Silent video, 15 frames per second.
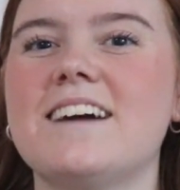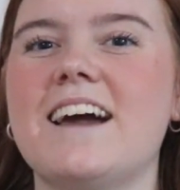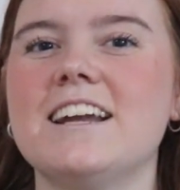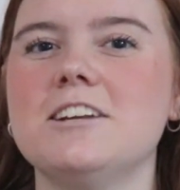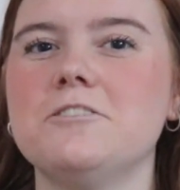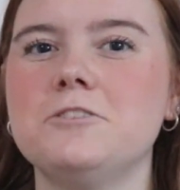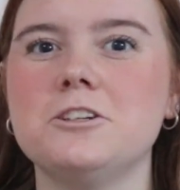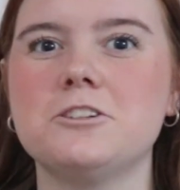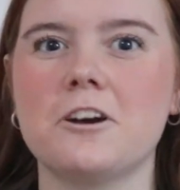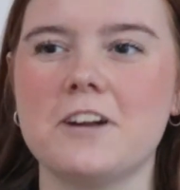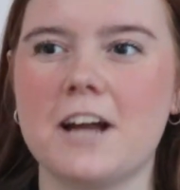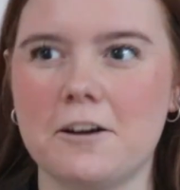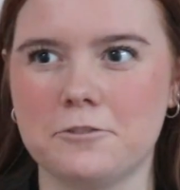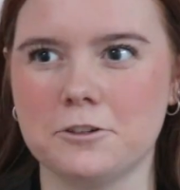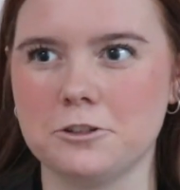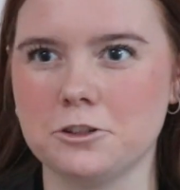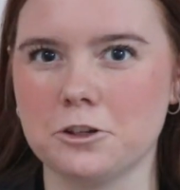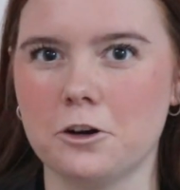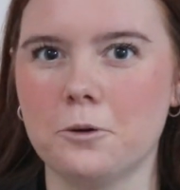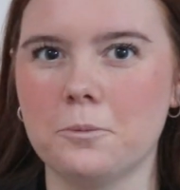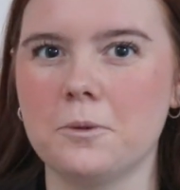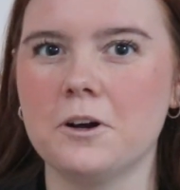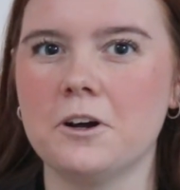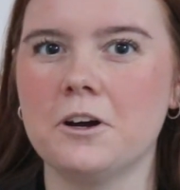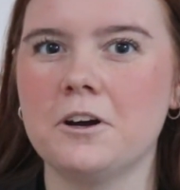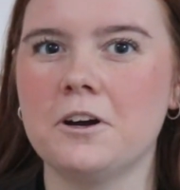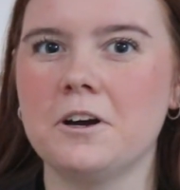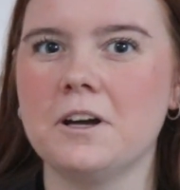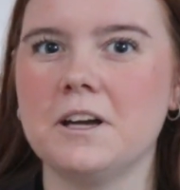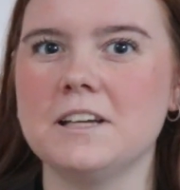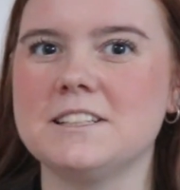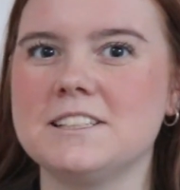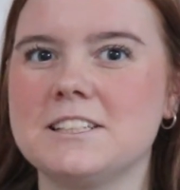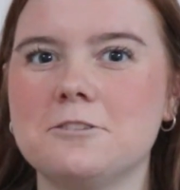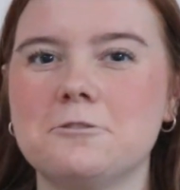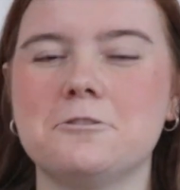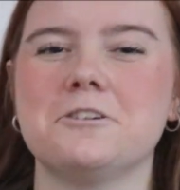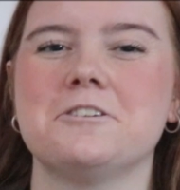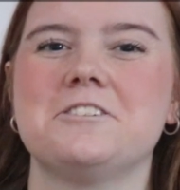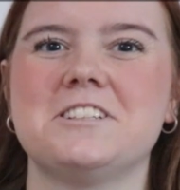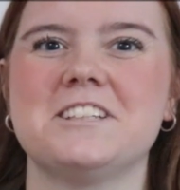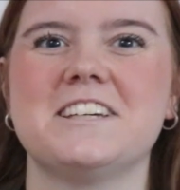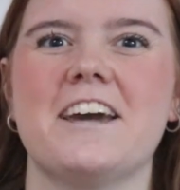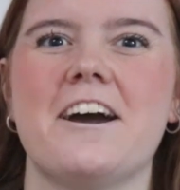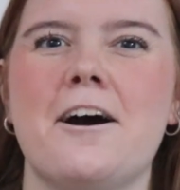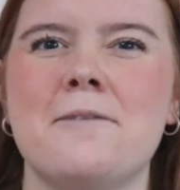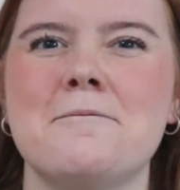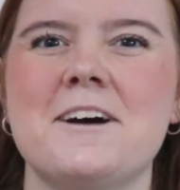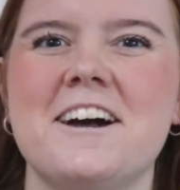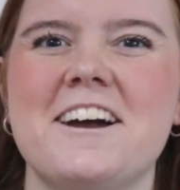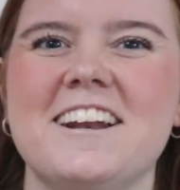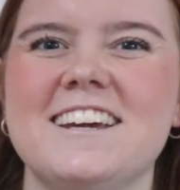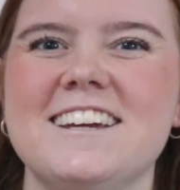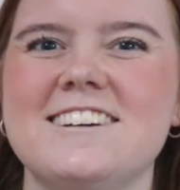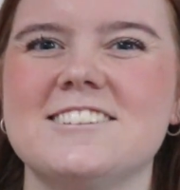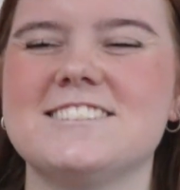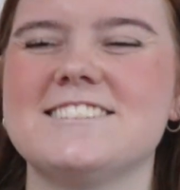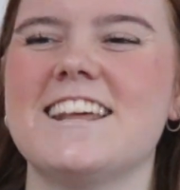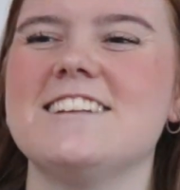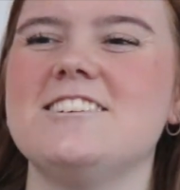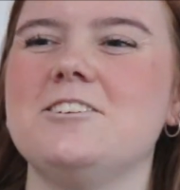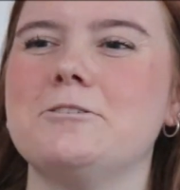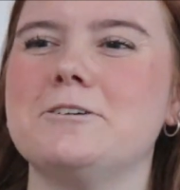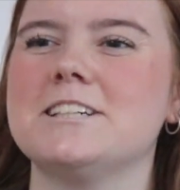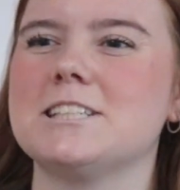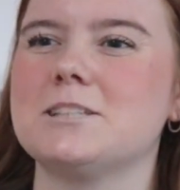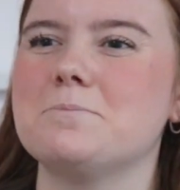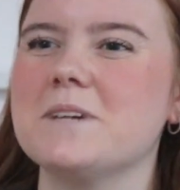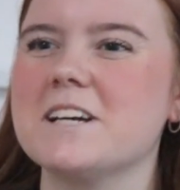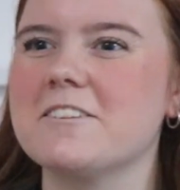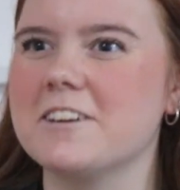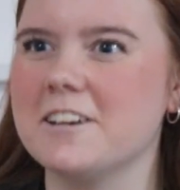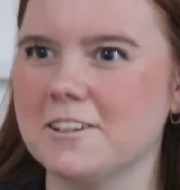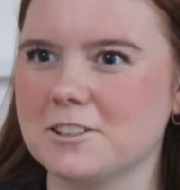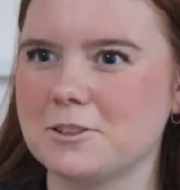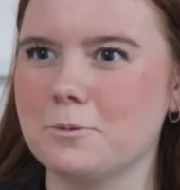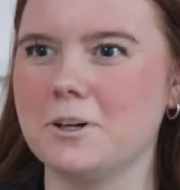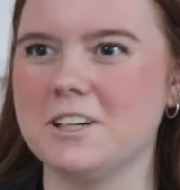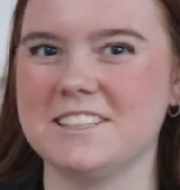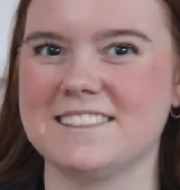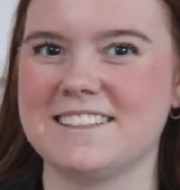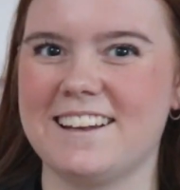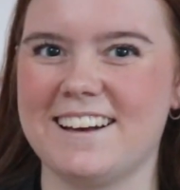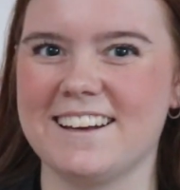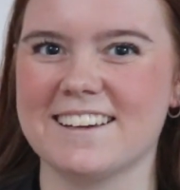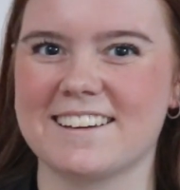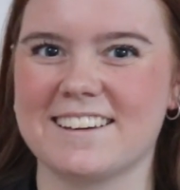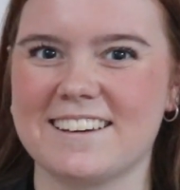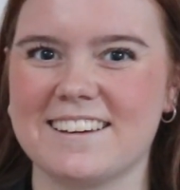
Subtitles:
And if you don't have a job, it's still good to get up early, because then you experience what it's like.